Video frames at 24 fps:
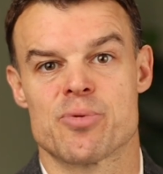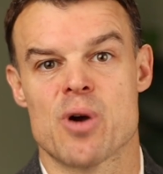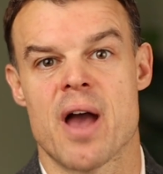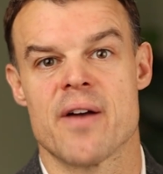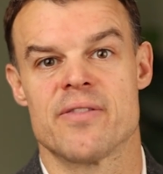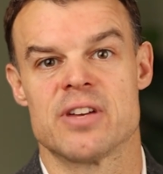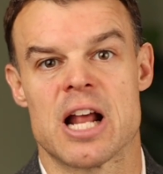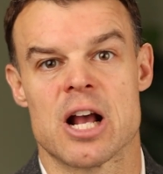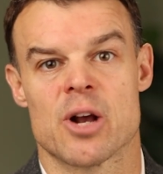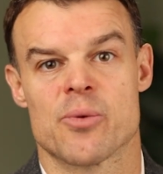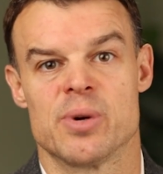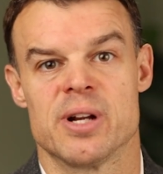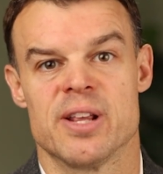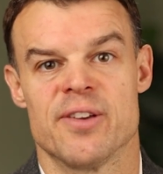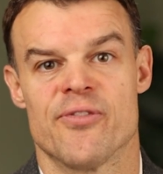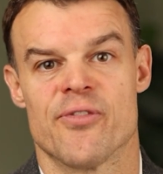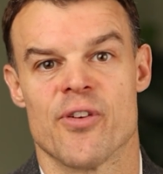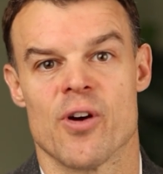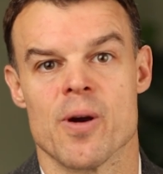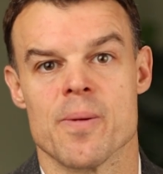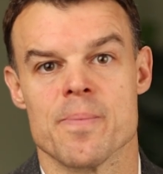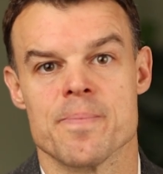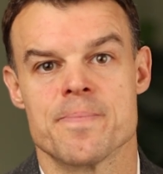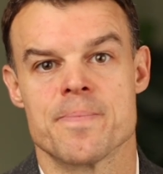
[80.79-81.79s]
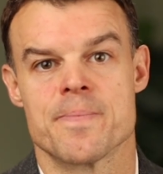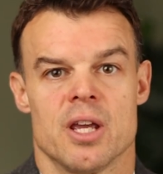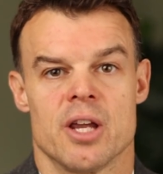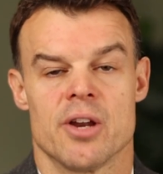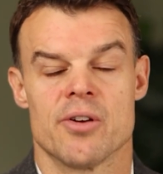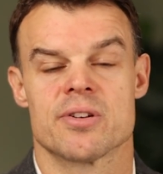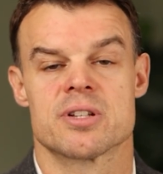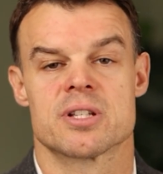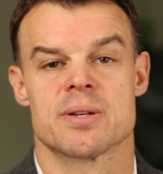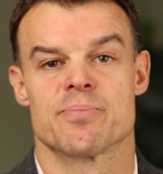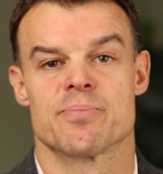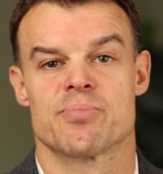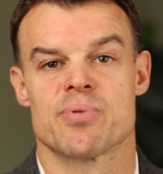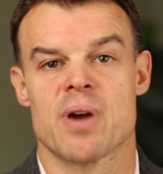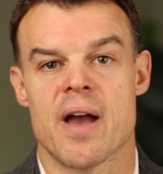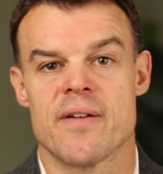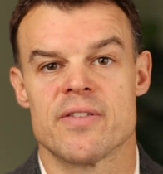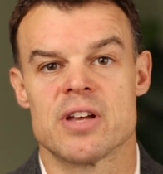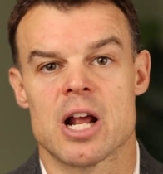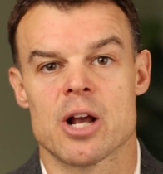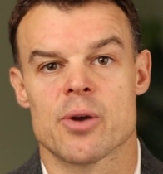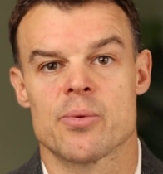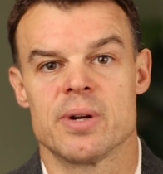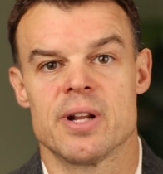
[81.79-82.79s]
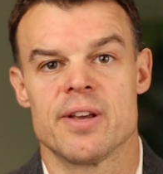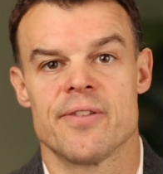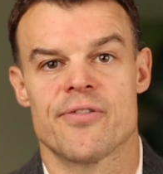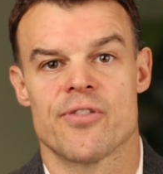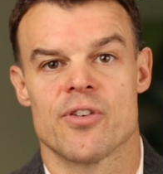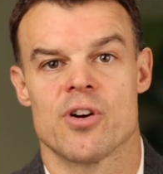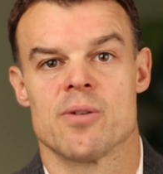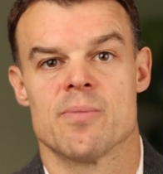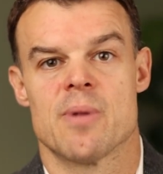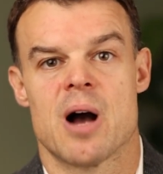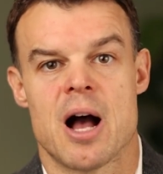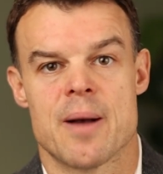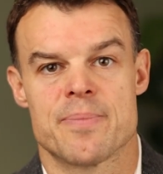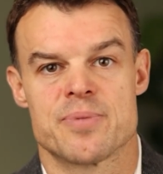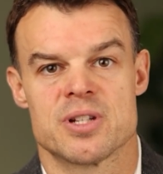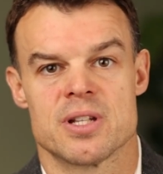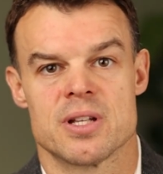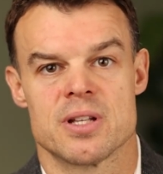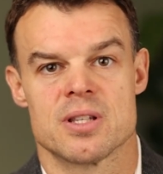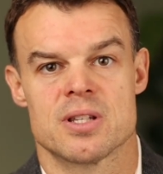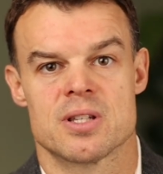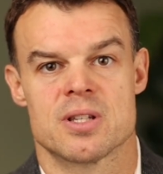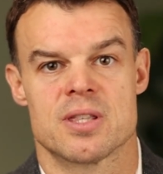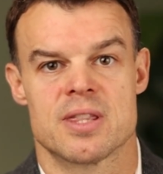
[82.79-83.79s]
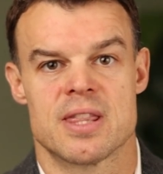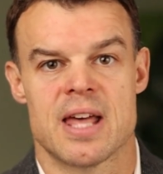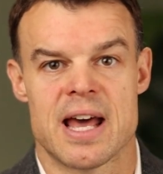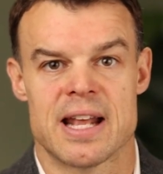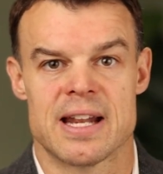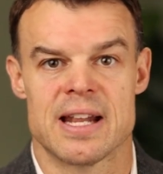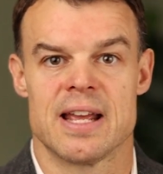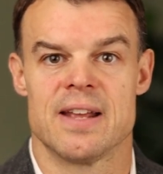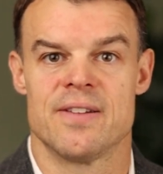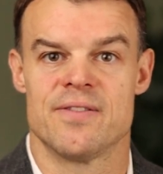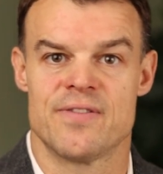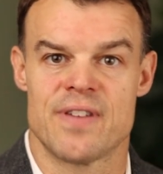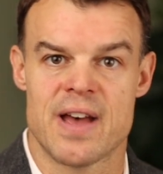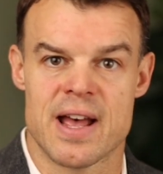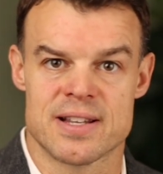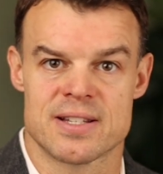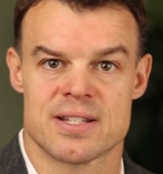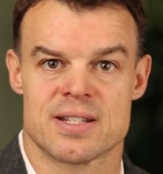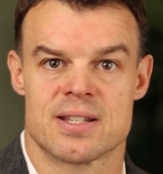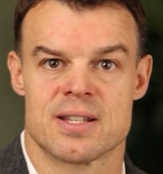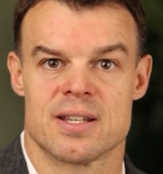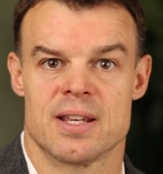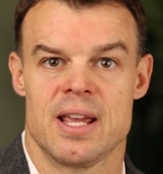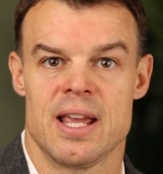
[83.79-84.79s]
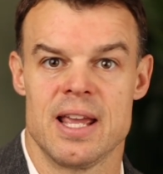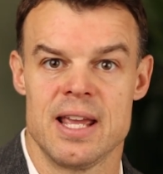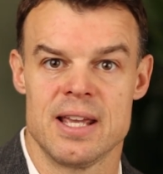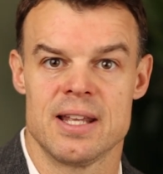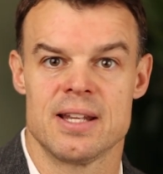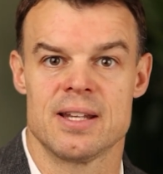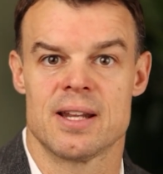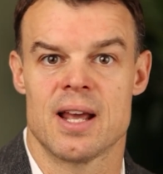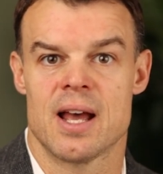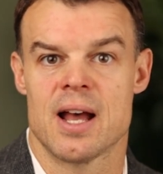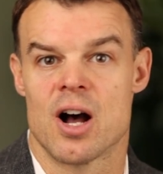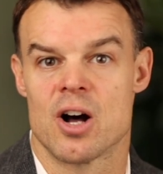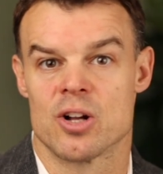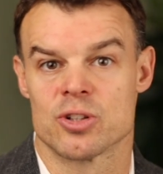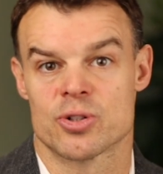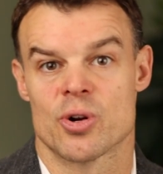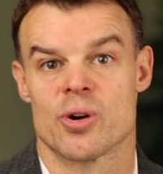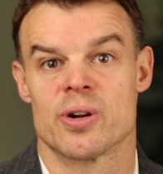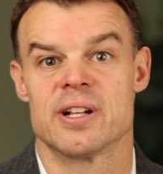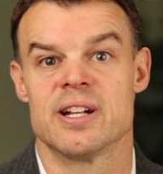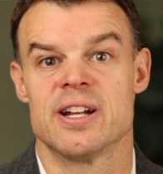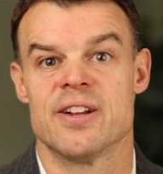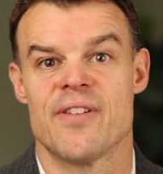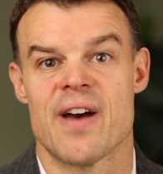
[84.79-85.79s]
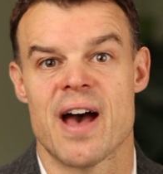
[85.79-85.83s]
private equity firm? Here are some private equity firm options that invest in alternative